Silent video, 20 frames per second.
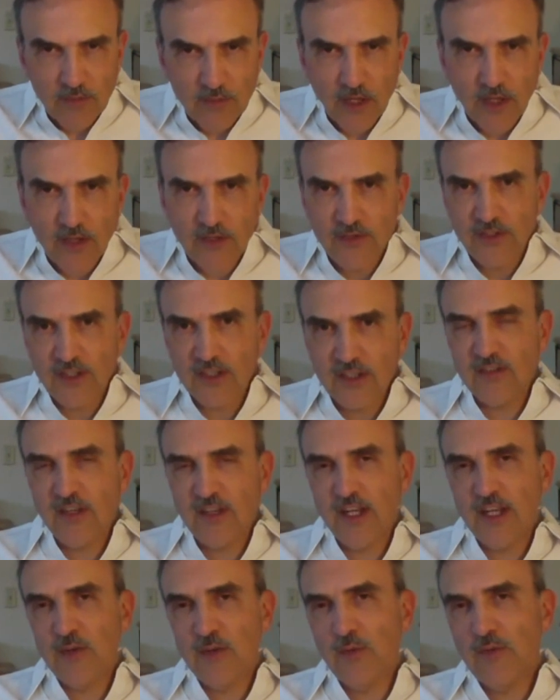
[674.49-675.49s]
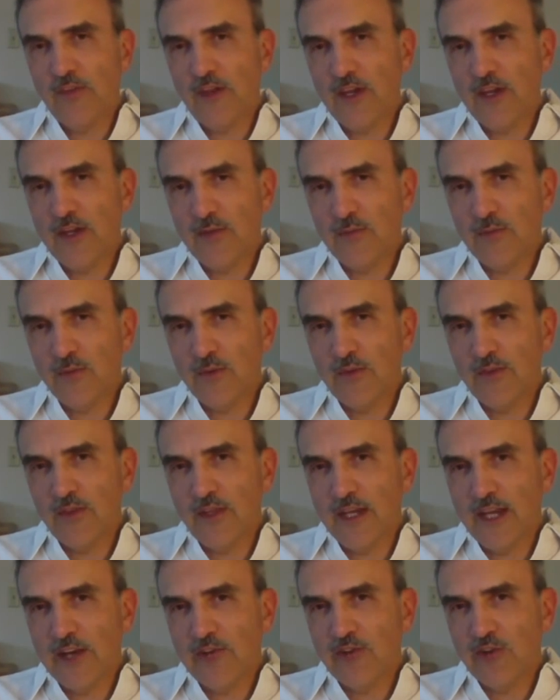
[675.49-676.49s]
I'm not dictating what they
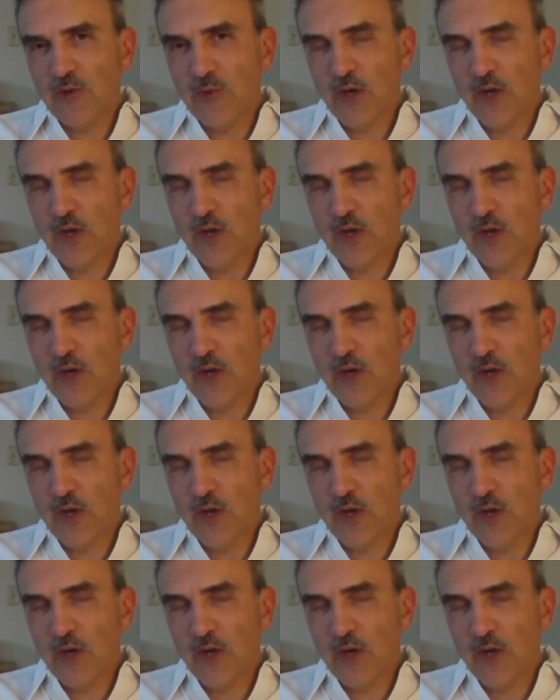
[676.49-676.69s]
actually